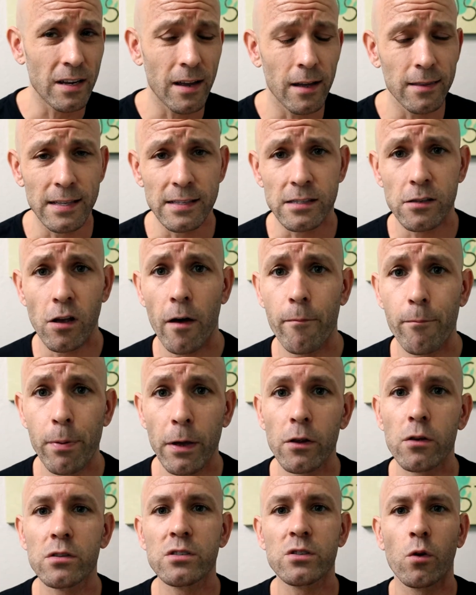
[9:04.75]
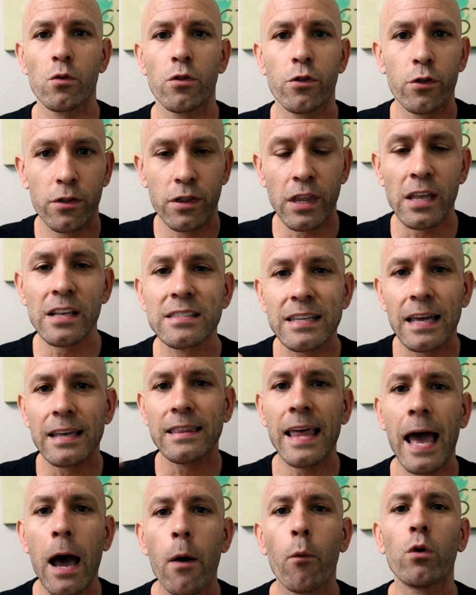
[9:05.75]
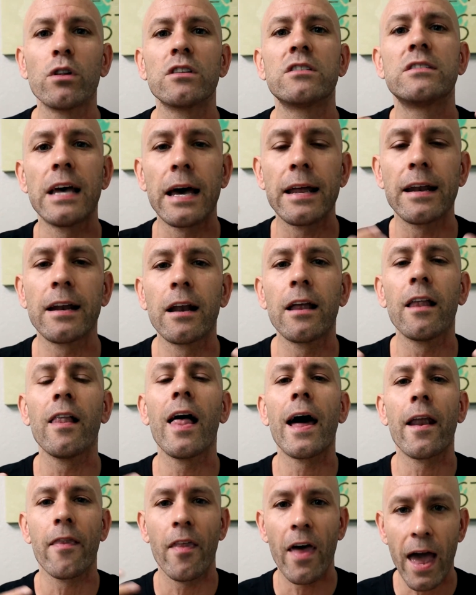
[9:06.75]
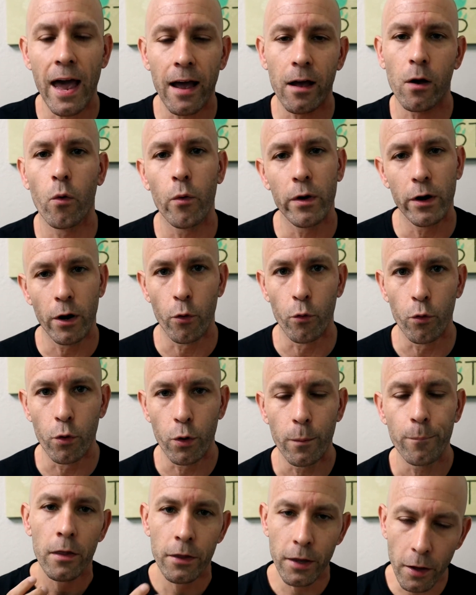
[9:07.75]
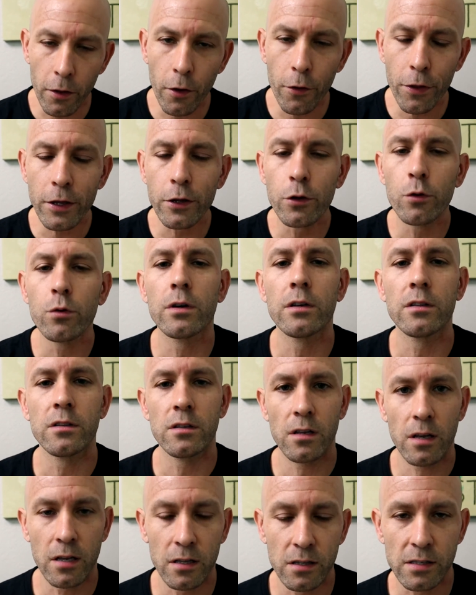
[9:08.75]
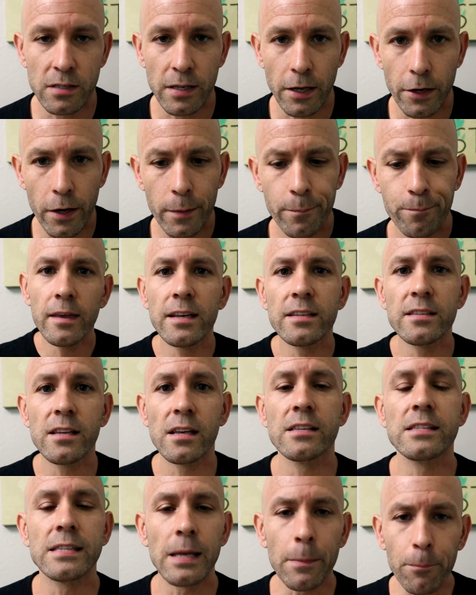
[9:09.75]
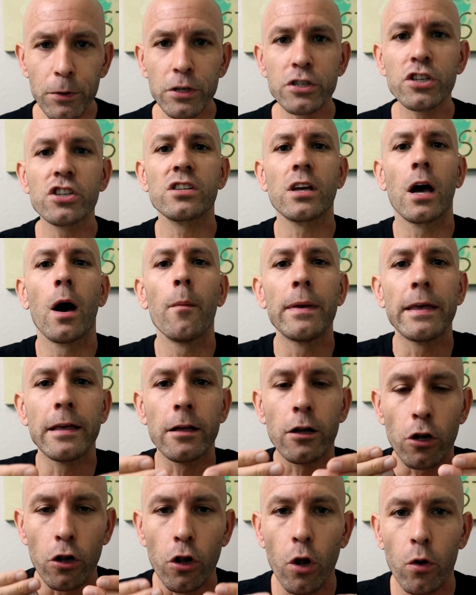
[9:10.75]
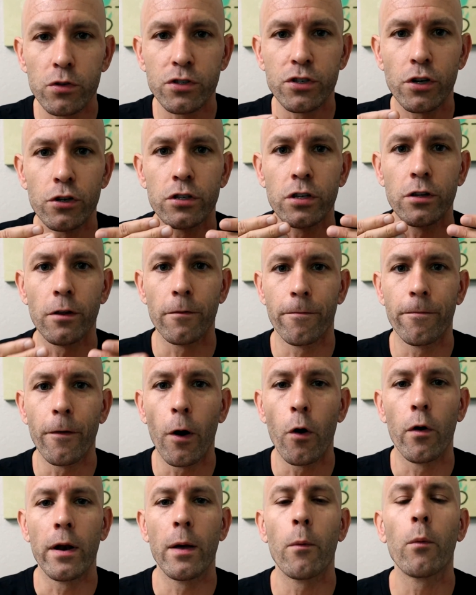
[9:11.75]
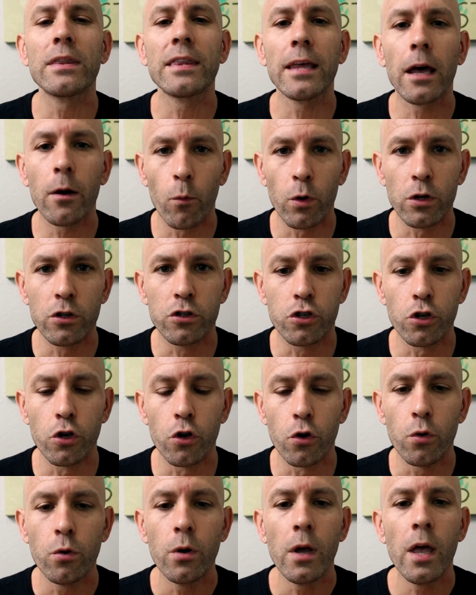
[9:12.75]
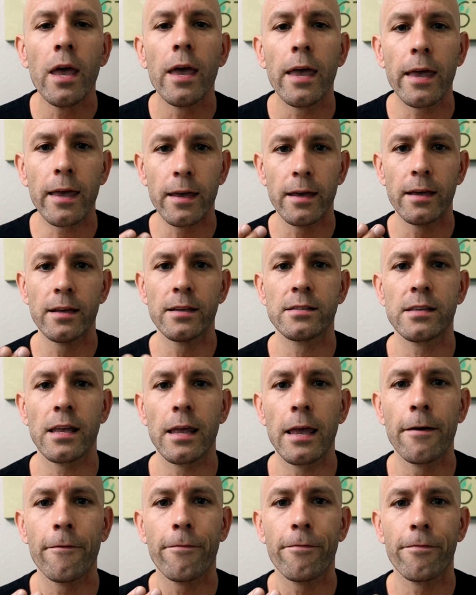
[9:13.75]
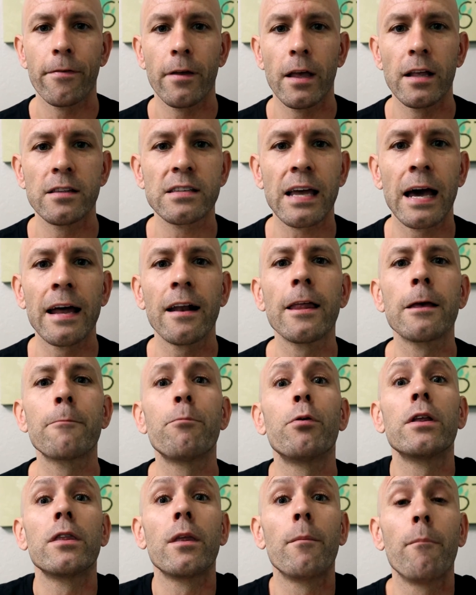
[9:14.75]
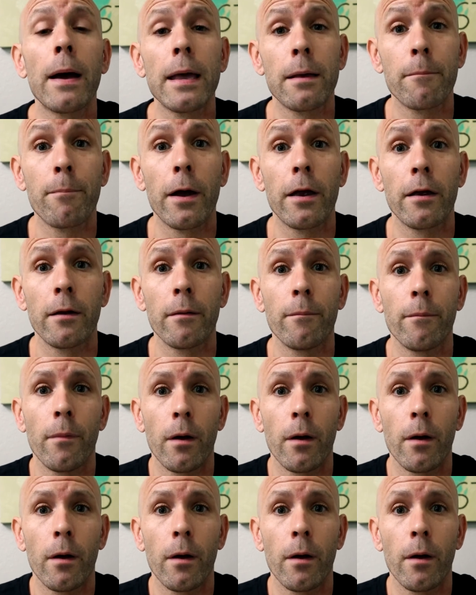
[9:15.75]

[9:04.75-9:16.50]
I got these soft pillows, so things like that will deaden a lot of the echo in a room. The other thing you can consider is simply just coming closer to the phone, and what that will do is, if it's kind of like putting the mic by